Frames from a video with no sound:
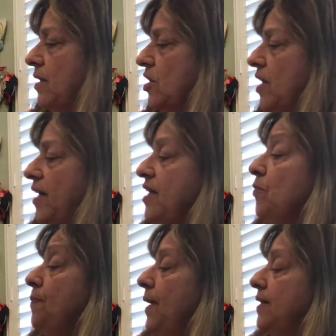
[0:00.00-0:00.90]
Claudia
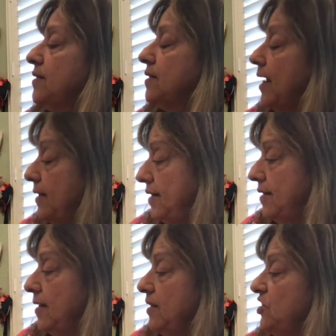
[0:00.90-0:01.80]
remained silent.
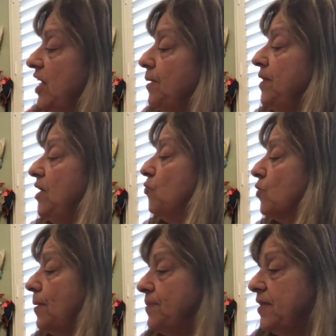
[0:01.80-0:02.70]
Jamie
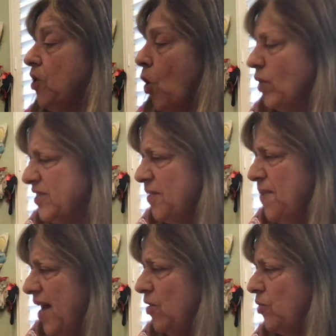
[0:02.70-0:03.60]
erupted. "What's the
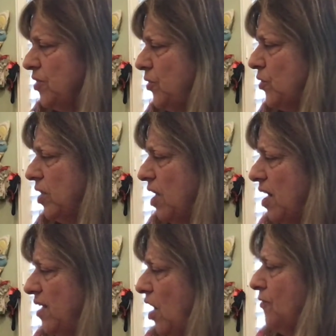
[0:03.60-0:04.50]
matter with you,
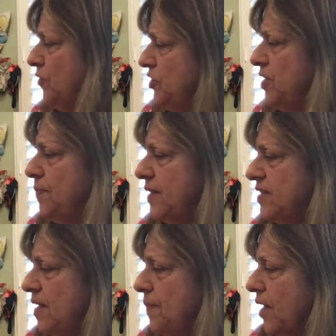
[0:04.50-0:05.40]
Claude? First you
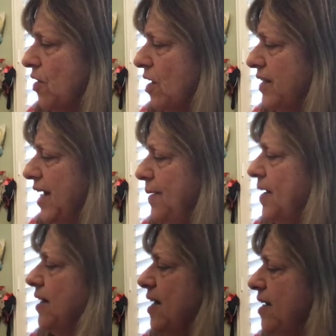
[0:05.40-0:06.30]
bust up my card game,
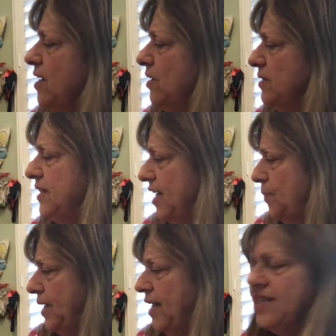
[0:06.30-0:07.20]
then you don't tell
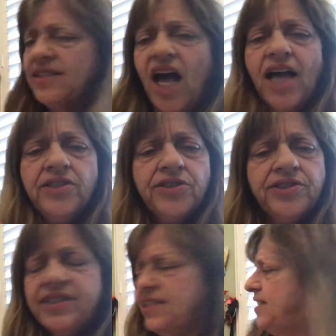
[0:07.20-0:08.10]
me. It's
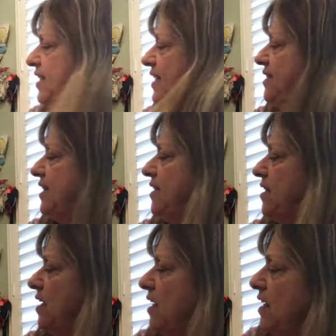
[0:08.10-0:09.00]
underdecent."